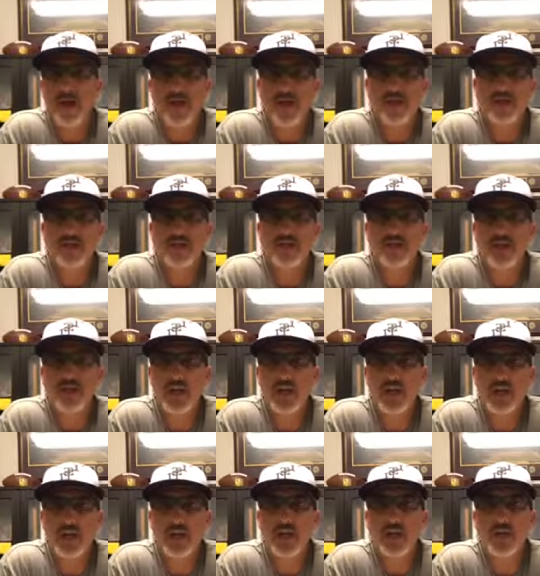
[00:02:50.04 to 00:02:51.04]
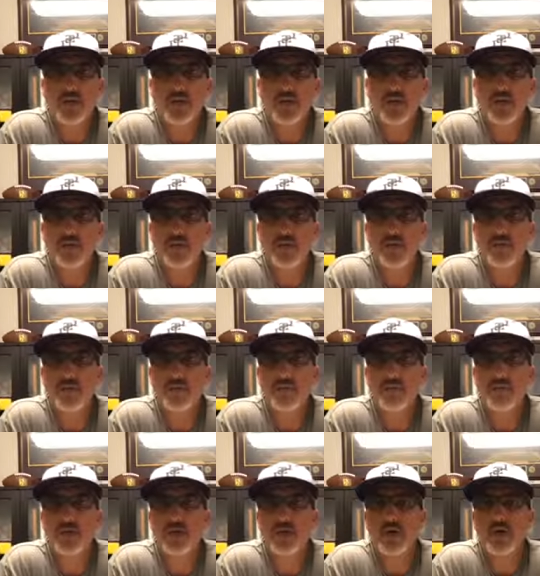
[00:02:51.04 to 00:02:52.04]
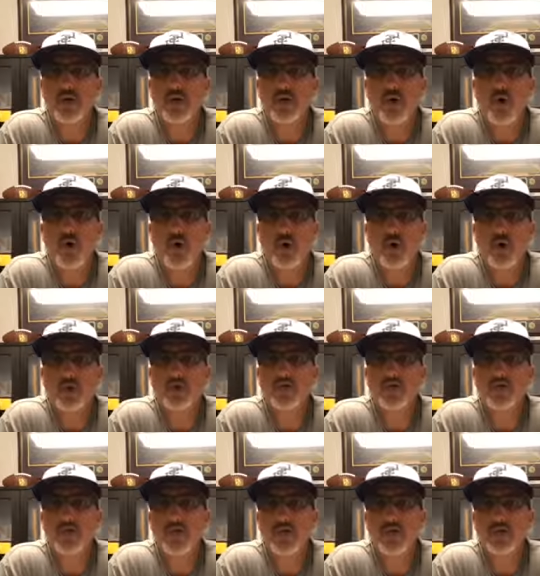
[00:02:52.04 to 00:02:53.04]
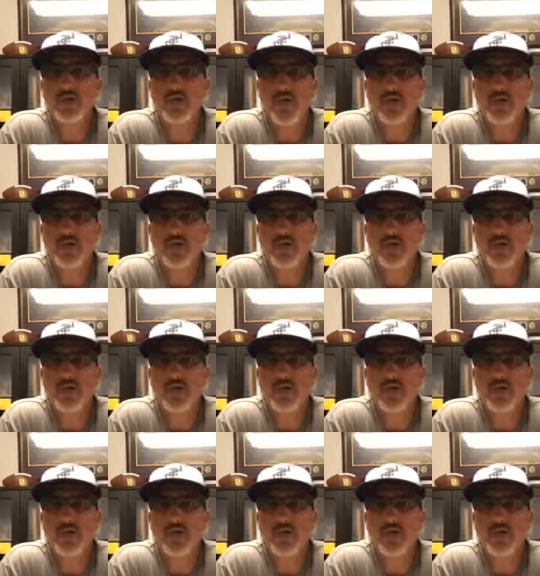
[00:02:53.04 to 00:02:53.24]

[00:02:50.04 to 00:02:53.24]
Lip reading: our study through the book of Romans. We have